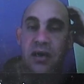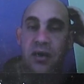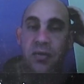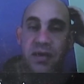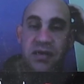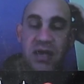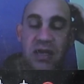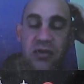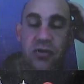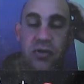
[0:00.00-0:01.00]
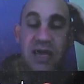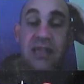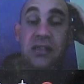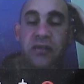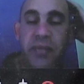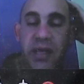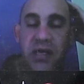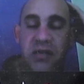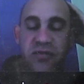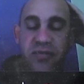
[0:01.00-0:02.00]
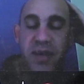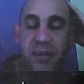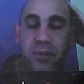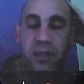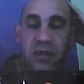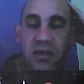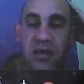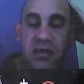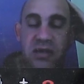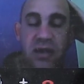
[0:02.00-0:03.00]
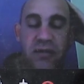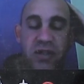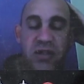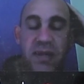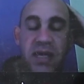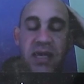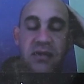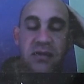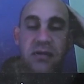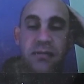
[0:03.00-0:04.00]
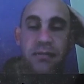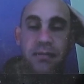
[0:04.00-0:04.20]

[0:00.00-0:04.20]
help us get to tens of millions of people instead of just millions.